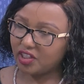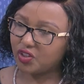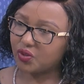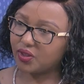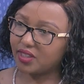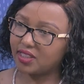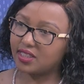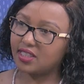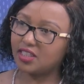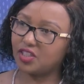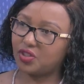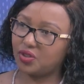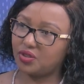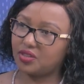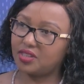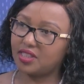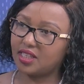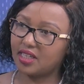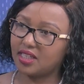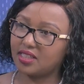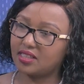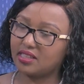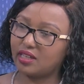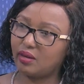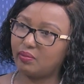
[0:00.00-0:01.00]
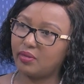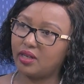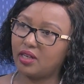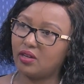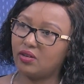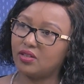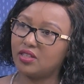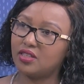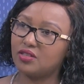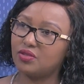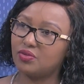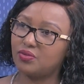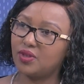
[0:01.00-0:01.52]
trends that you're seeing is coming out
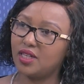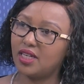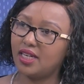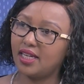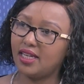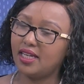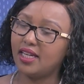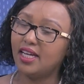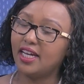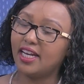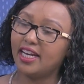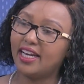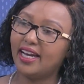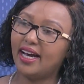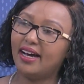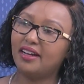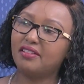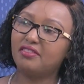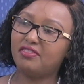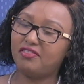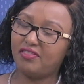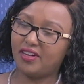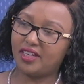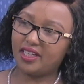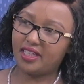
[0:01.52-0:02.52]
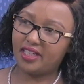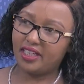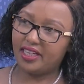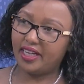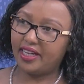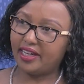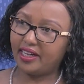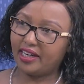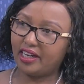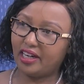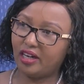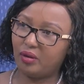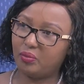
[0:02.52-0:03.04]
is really non-funded
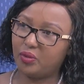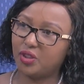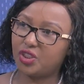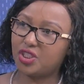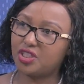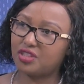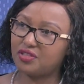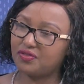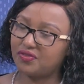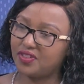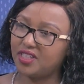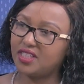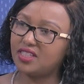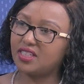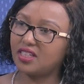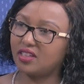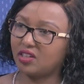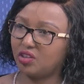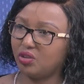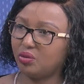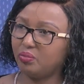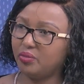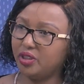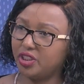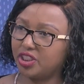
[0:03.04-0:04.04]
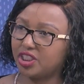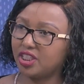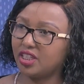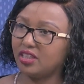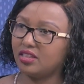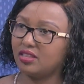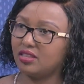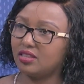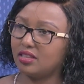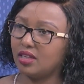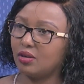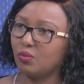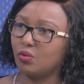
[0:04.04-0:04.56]
income, which is fees and
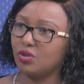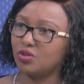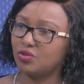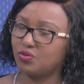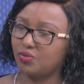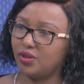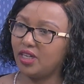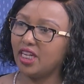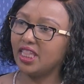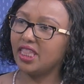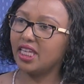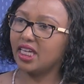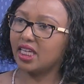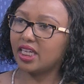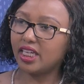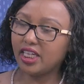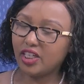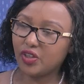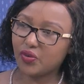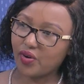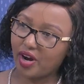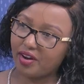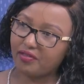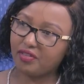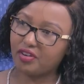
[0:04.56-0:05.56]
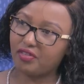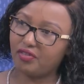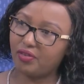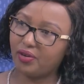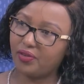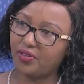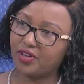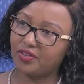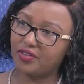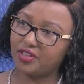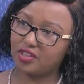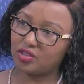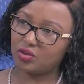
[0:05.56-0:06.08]
commissions, was really the key driver for
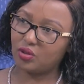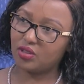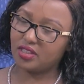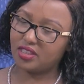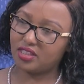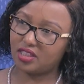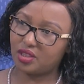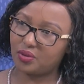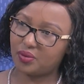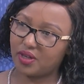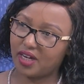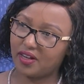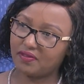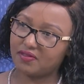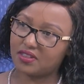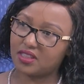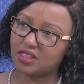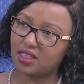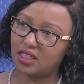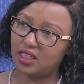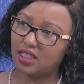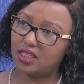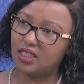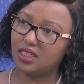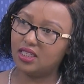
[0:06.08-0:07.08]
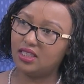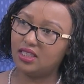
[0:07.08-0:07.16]
the results that we have seen.